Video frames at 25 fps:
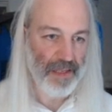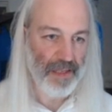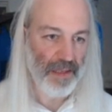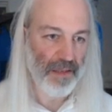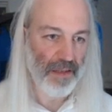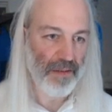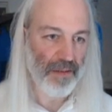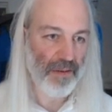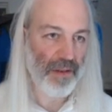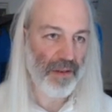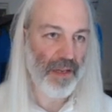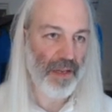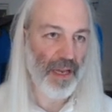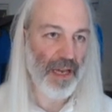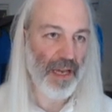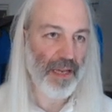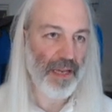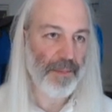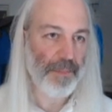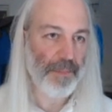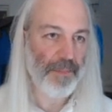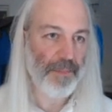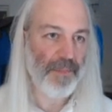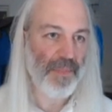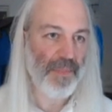
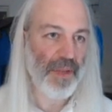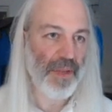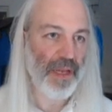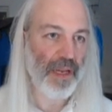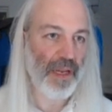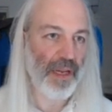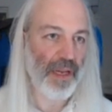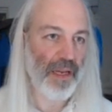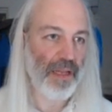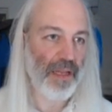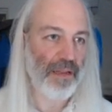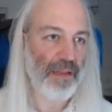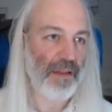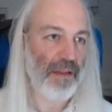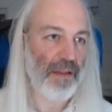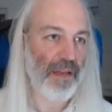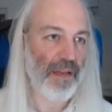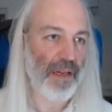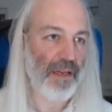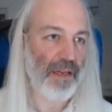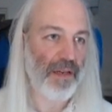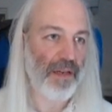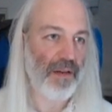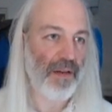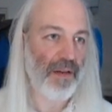Okay, and
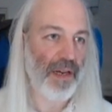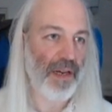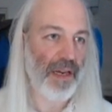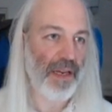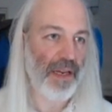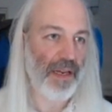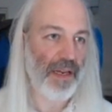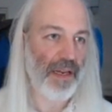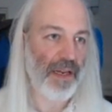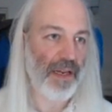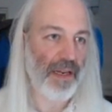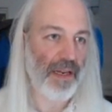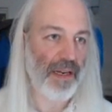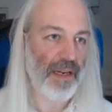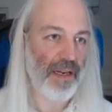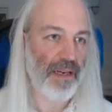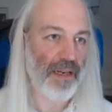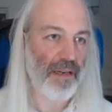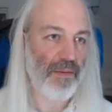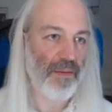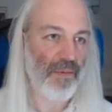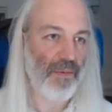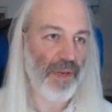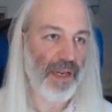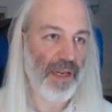then we can
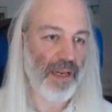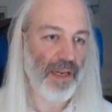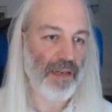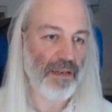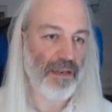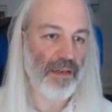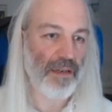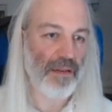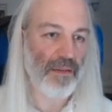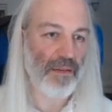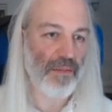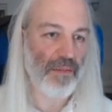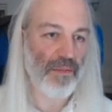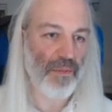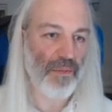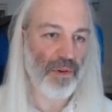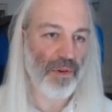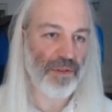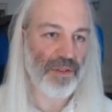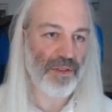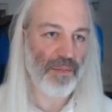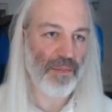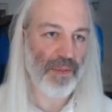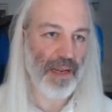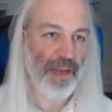
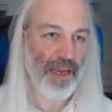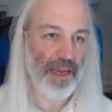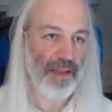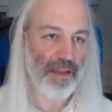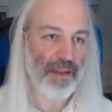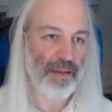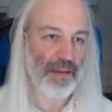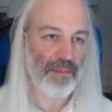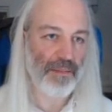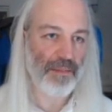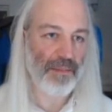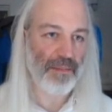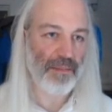multiply them.